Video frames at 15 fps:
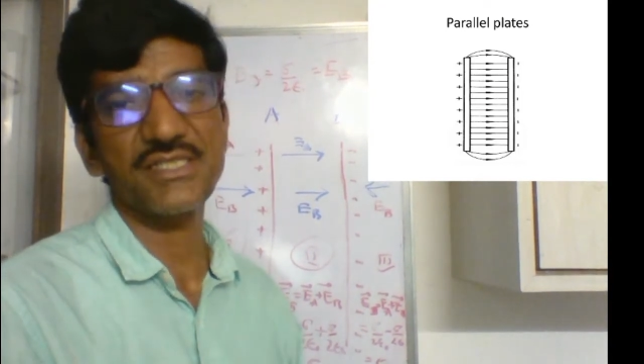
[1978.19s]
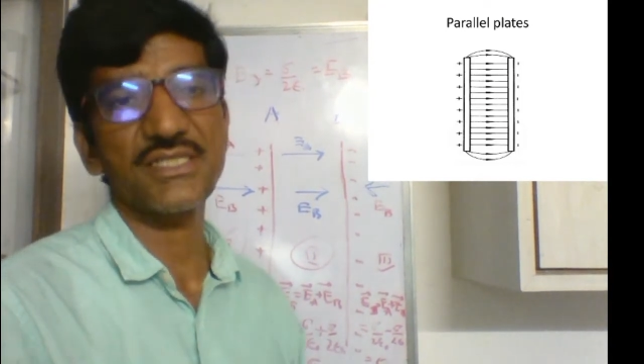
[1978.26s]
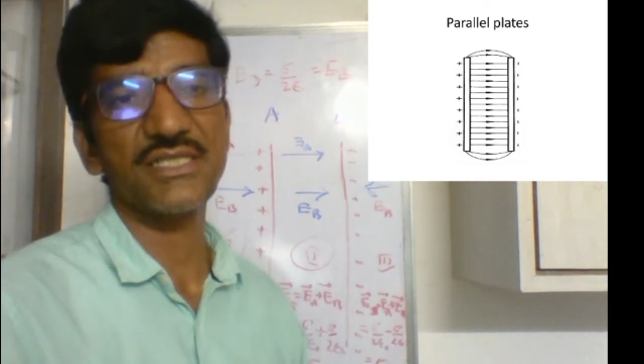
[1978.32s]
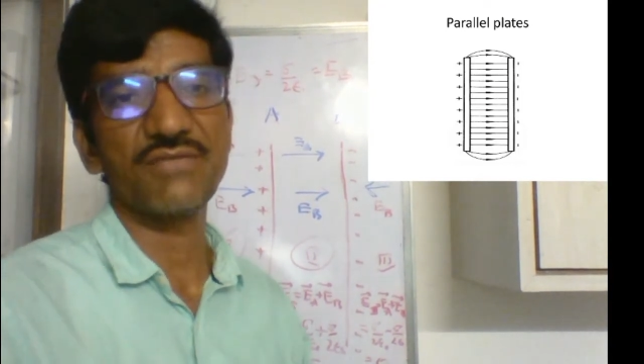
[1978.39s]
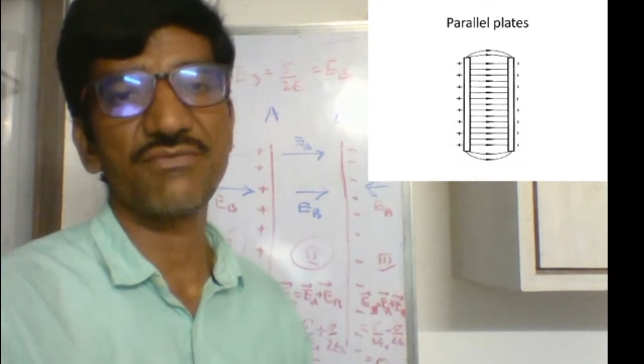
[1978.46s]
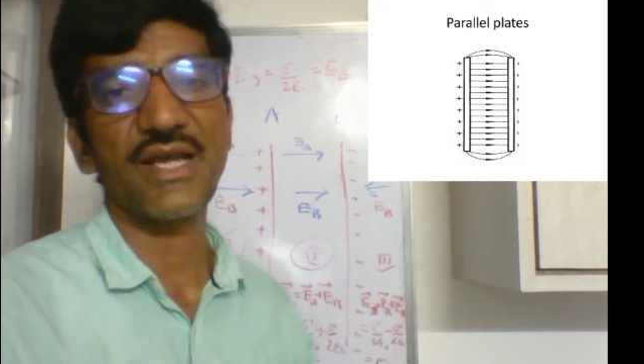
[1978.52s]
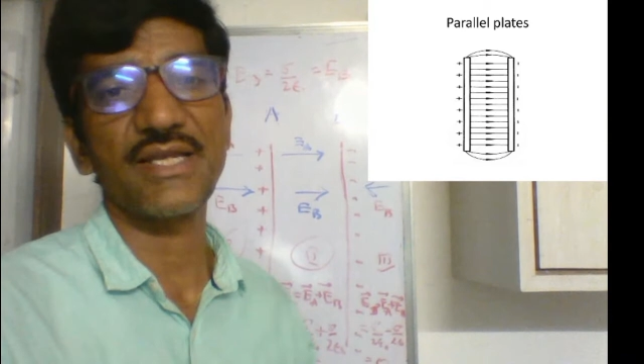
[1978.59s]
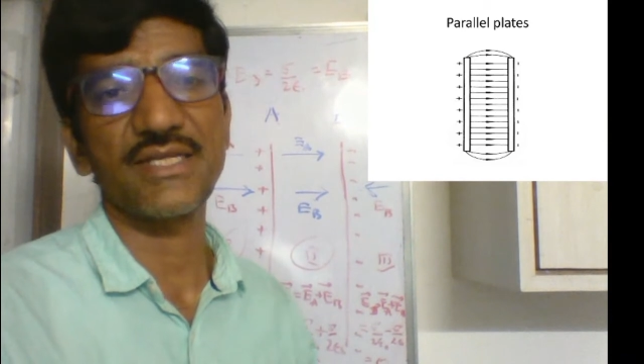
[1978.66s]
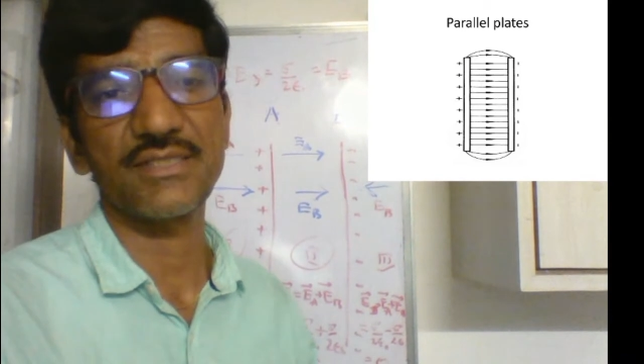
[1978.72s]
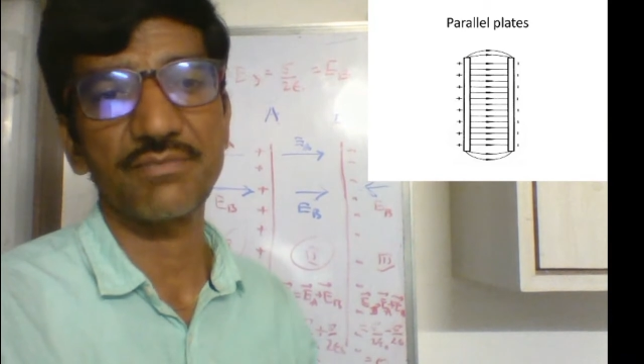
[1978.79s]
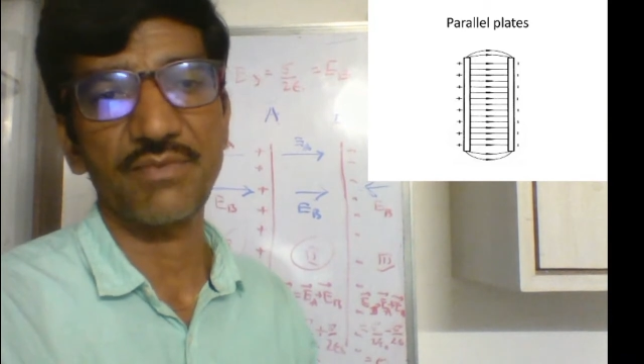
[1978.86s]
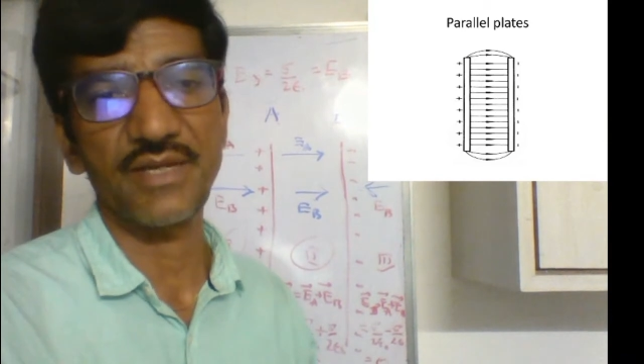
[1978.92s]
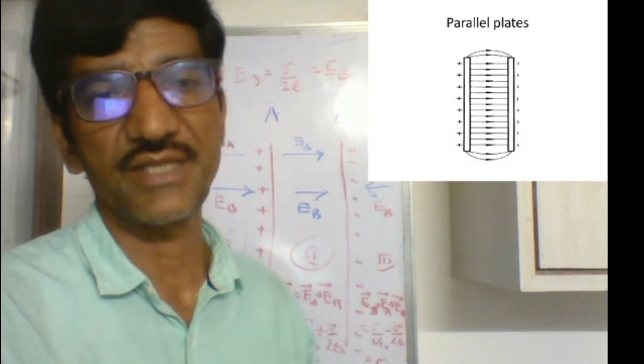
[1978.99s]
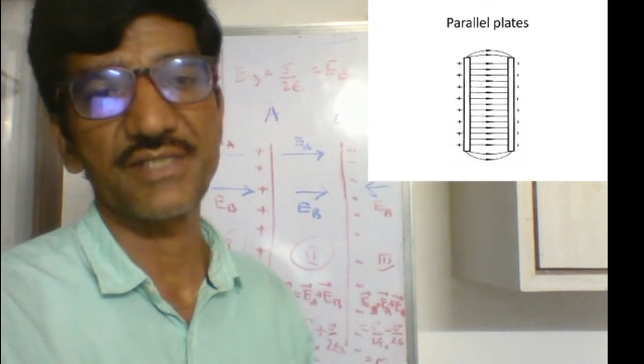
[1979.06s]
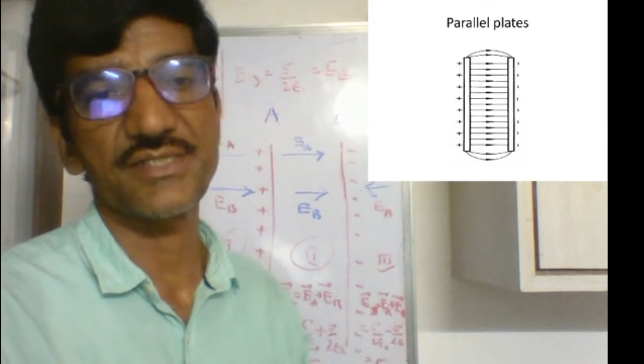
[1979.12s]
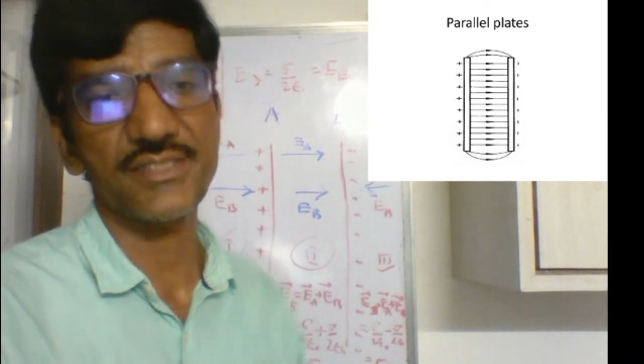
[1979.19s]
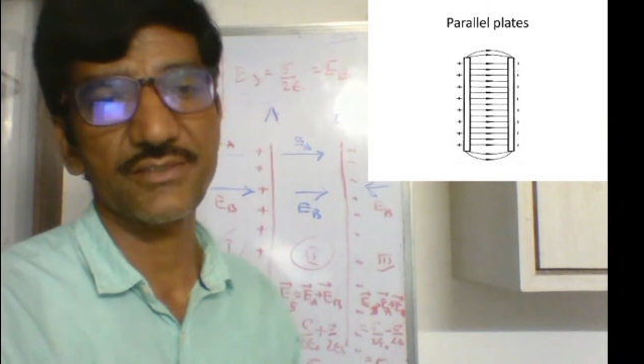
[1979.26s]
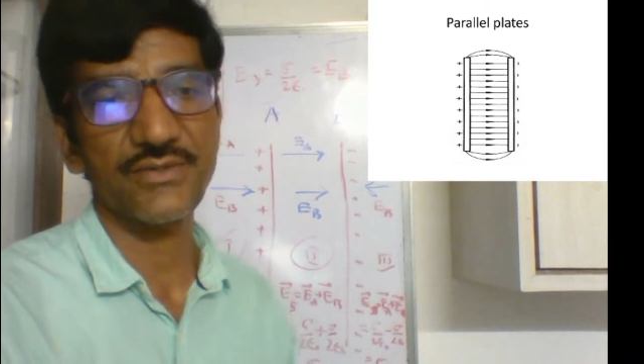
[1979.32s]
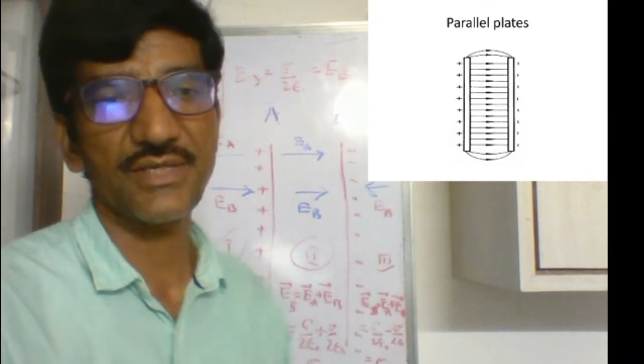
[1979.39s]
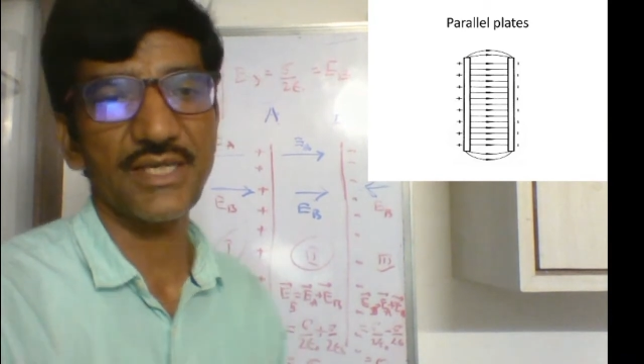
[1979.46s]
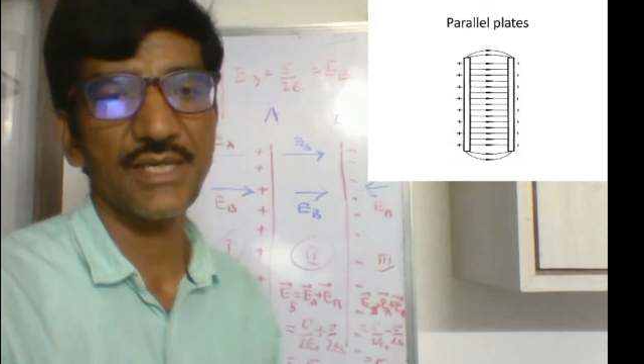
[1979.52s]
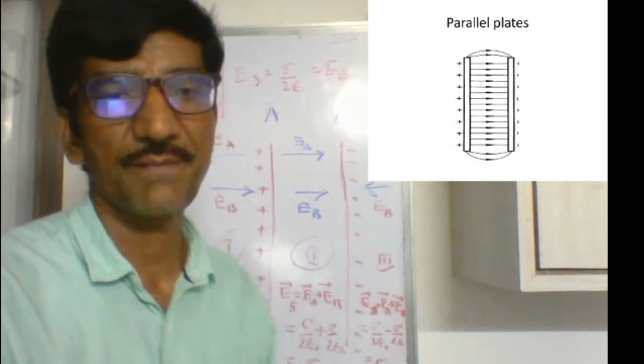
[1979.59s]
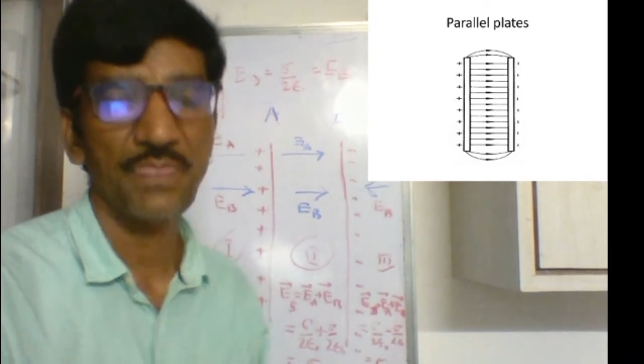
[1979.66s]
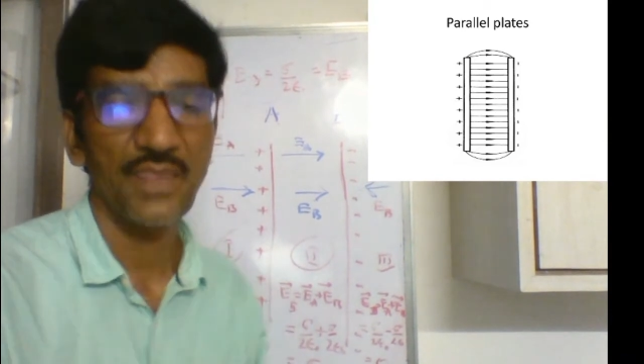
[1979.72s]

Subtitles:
infinite plates, okay,